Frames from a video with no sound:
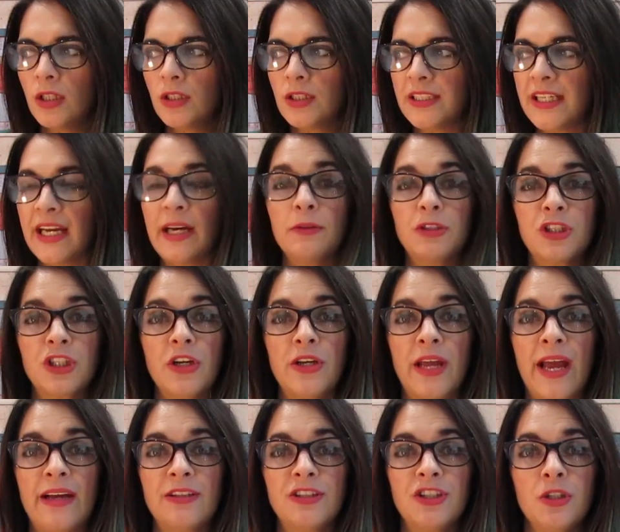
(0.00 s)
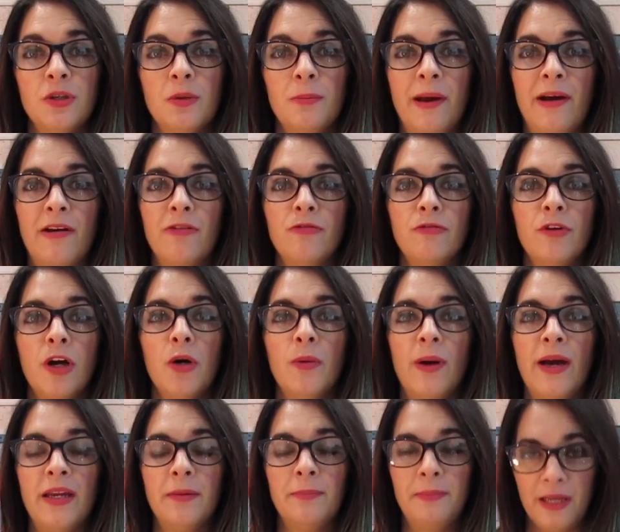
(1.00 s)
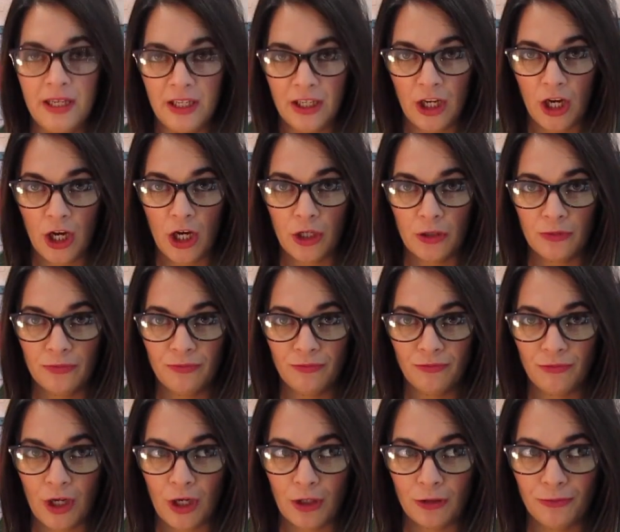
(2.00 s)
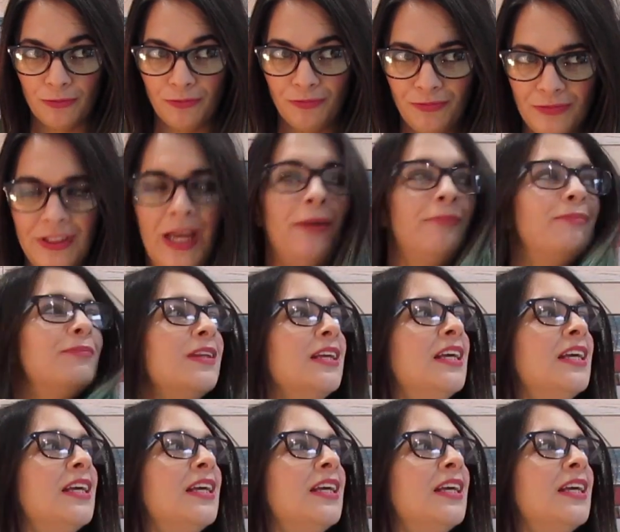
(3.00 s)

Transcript: Today I'll show you how to do a barrel roll and a pin curl roll. Yeah.